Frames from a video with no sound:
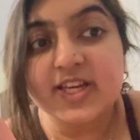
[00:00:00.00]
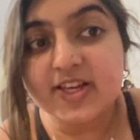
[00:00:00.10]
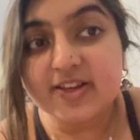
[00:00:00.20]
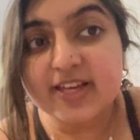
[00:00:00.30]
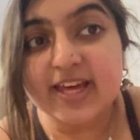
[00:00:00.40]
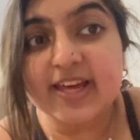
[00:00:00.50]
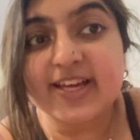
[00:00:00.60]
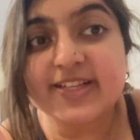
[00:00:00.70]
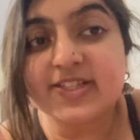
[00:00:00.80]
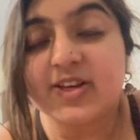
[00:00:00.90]
Okay,
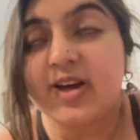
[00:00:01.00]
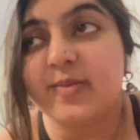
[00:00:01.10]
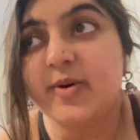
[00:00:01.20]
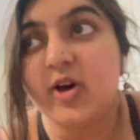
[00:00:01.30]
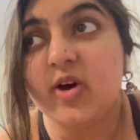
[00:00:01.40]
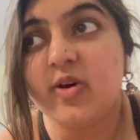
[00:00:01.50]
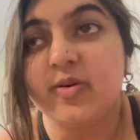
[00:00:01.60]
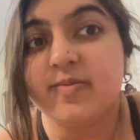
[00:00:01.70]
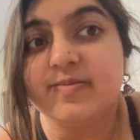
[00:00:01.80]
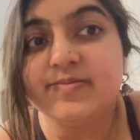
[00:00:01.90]
guys, so I'm
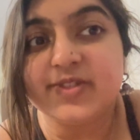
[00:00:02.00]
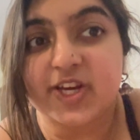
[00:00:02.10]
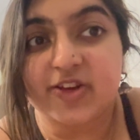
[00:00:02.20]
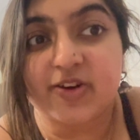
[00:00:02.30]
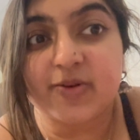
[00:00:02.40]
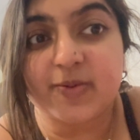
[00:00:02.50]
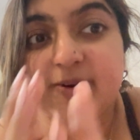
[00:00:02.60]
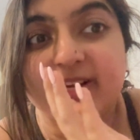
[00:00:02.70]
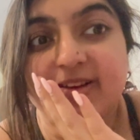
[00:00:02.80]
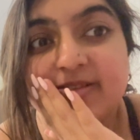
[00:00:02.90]
home. So I got home a
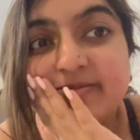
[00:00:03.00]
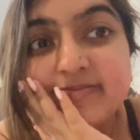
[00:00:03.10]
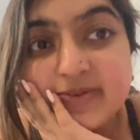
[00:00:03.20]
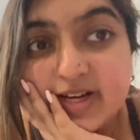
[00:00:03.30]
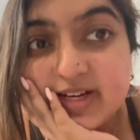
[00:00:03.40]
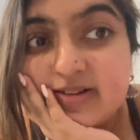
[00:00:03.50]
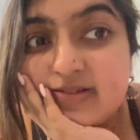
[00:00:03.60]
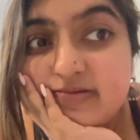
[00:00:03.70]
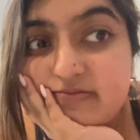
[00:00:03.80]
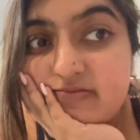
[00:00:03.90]
while ago, but
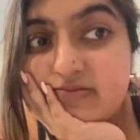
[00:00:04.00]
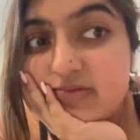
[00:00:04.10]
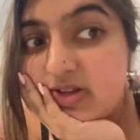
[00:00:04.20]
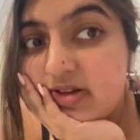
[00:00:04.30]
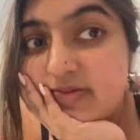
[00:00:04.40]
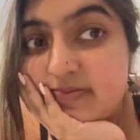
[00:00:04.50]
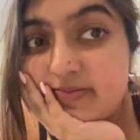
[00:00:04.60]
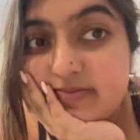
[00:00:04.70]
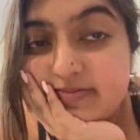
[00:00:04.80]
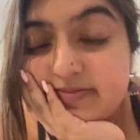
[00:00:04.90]

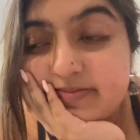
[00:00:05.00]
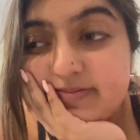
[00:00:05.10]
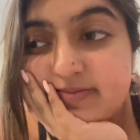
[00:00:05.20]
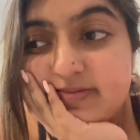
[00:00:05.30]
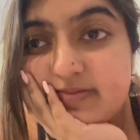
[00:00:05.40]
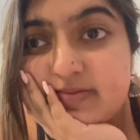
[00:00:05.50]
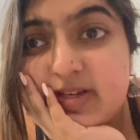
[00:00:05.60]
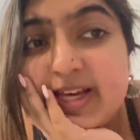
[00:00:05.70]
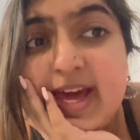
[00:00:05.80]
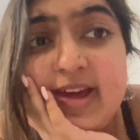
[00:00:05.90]

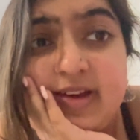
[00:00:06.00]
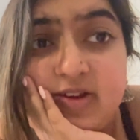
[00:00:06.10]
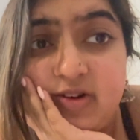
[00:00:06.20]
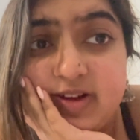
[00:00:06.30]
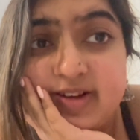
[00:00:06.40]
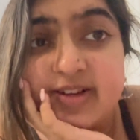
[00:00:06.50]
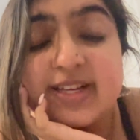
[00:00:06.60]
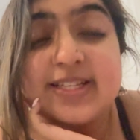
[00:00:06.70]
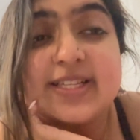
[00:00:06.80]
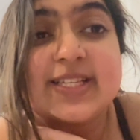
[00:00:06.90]
I ate a yogurt
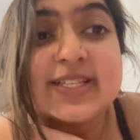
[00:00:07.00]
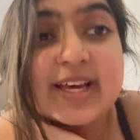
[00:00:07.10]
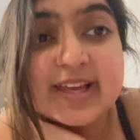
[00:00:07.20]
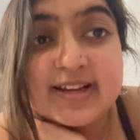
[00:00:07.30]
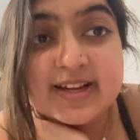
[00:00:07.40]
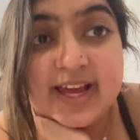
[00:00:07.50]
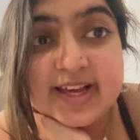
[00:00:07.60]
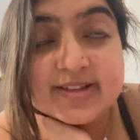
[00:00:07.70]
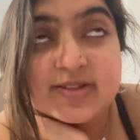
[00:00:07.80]
because it's like late.